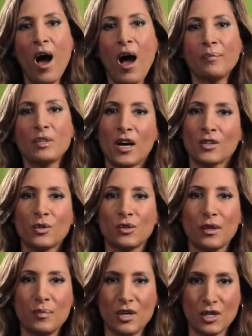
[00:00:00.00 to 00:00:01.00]
I'm Dr.
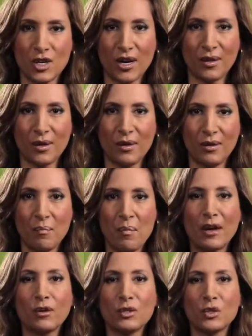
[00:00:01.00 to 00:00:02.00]
Olivia Scheller,
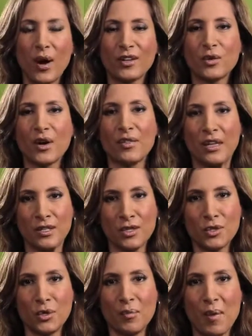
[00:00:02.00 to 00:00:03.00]
Medical Director at the
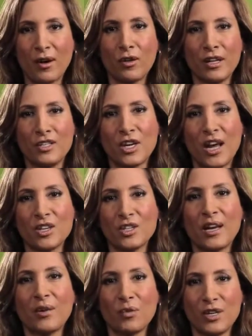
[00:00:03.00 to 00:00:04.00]
Institute of Medical Education and